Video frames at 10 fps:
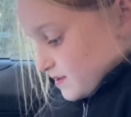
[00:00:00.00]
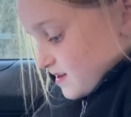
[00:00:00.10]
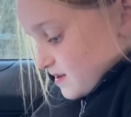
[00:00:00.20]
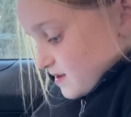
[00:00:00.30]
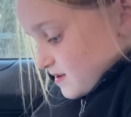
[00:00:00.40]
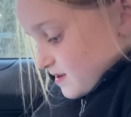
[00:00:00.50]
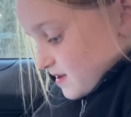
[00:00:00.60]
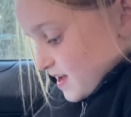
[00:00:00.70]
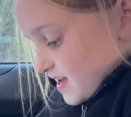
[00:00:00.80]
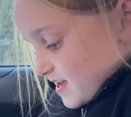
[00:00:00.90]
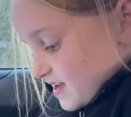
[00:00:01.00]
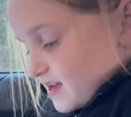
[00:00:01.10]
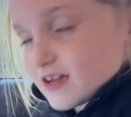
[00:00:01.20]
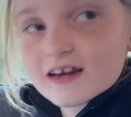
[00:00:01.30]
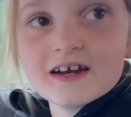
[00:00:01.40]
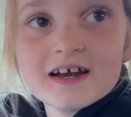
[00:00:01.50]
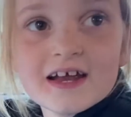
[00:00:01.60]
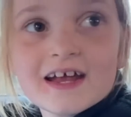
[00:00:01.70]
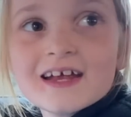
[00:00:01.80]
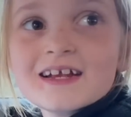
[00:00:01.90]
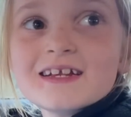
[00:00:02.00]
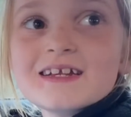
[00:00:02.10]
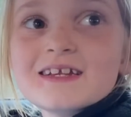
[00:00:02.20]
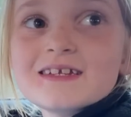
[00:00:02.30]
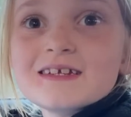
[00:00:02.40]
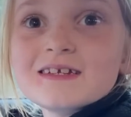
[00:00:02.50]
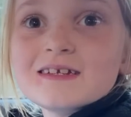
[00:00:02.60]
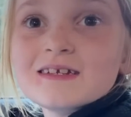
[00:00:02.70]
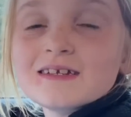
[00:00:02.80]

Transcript: So she flew away and got outside,